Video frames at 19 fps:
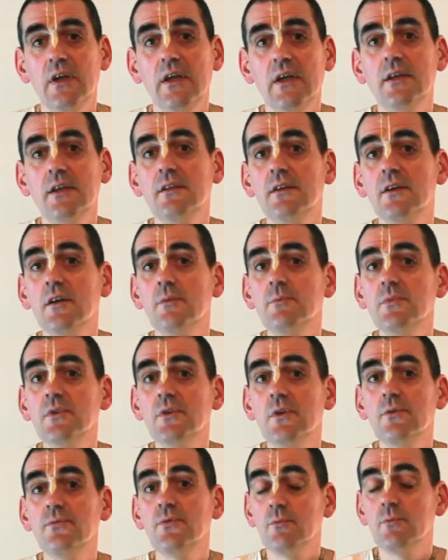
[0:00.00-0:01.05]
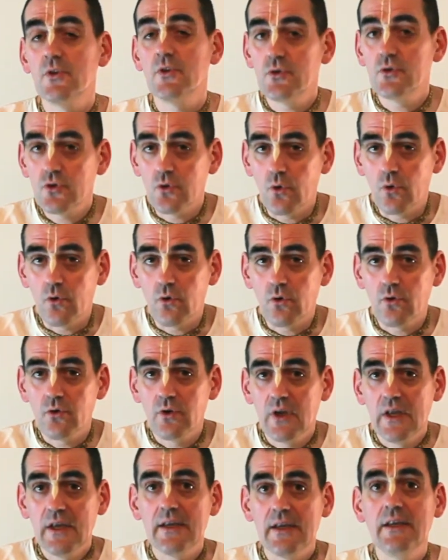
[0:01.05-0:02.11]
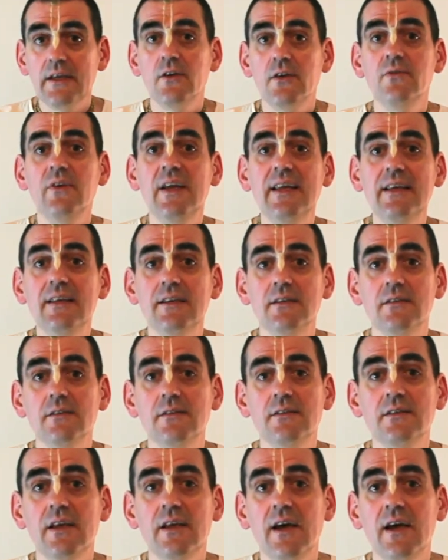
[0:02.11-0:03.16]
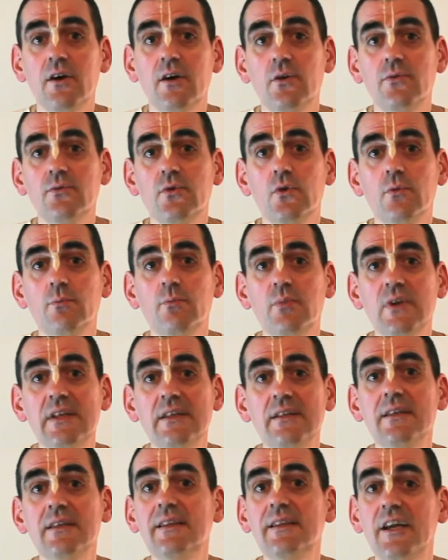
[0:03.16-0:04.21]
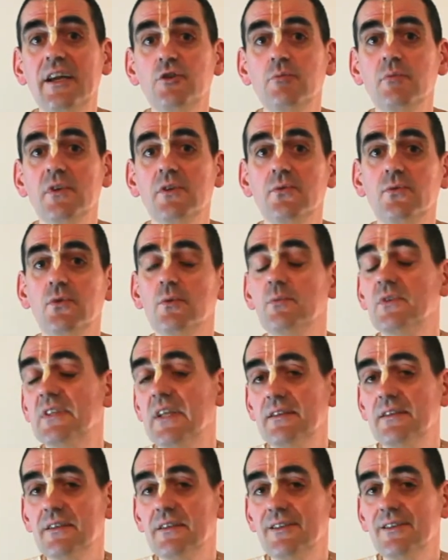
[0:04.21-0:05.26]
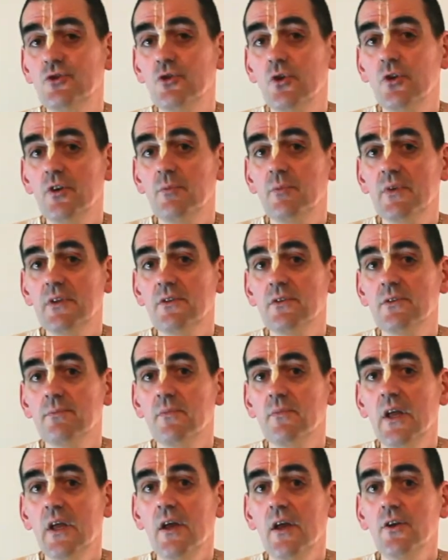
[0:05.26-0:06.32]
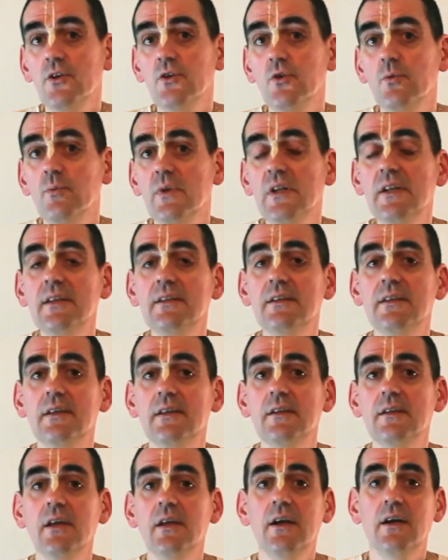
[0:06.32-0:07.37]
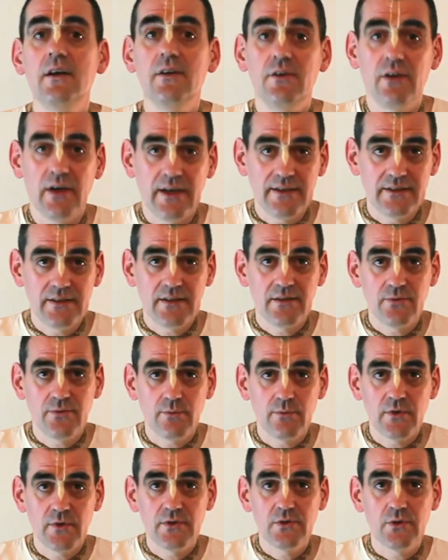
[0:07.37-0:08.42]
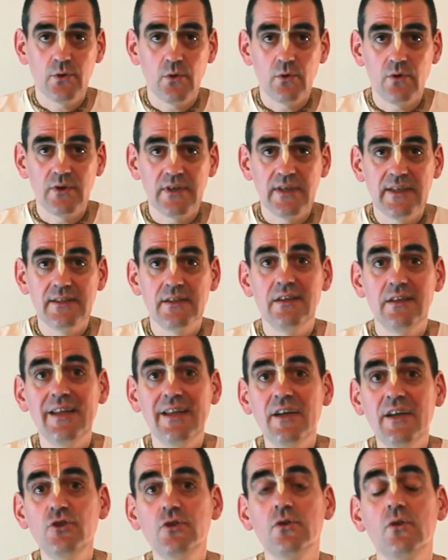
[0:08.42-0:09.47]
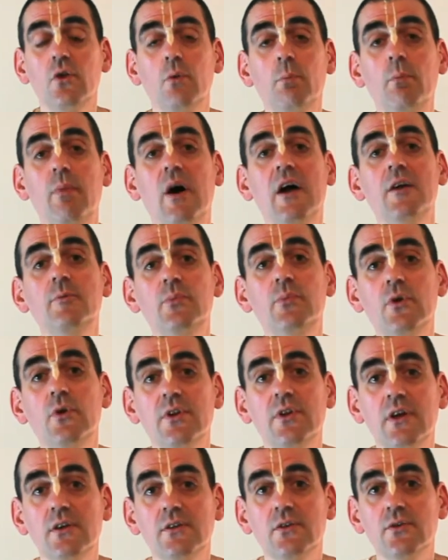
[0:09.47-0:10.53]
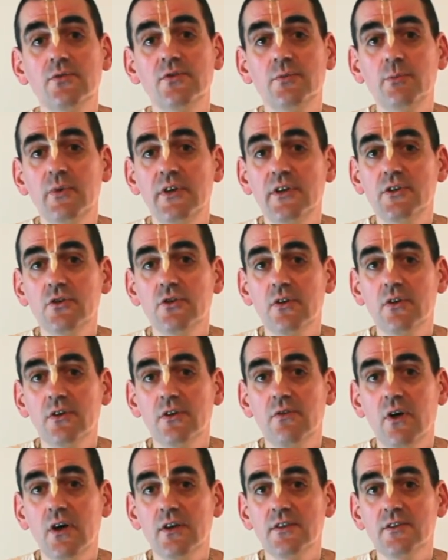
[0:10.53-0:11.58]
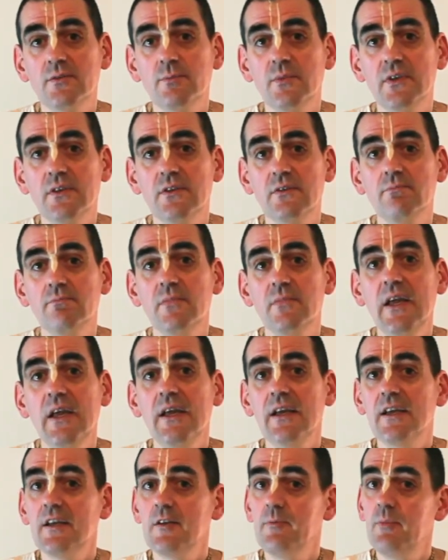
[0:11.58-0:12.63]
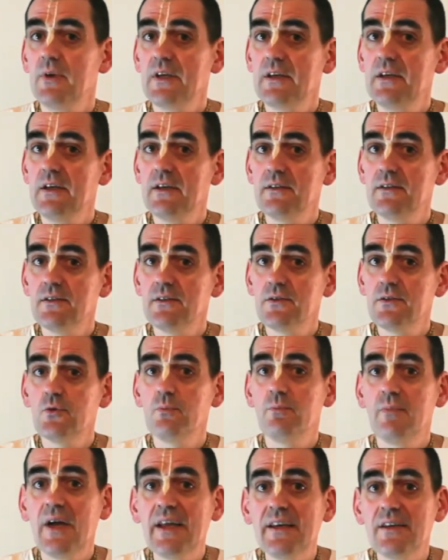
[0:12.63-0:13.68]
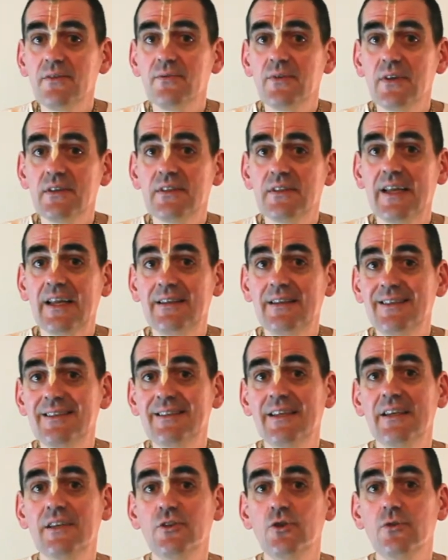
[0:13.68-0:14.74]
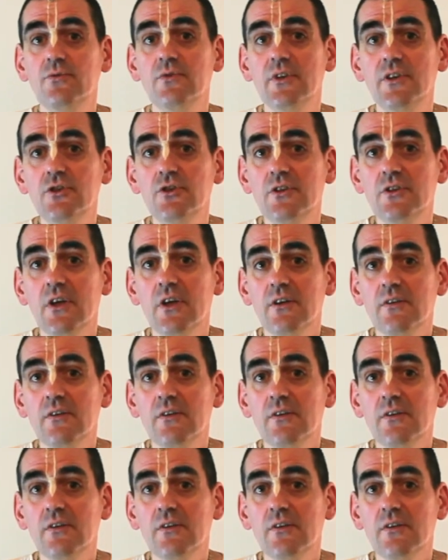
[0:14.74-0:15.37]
It comes from the soul. It awakens out of complete detachment from sense enjoyment. Humility arising from the soul is a natural byproduct of spiritual advancement. It begins to manifest at the stage of Nishta.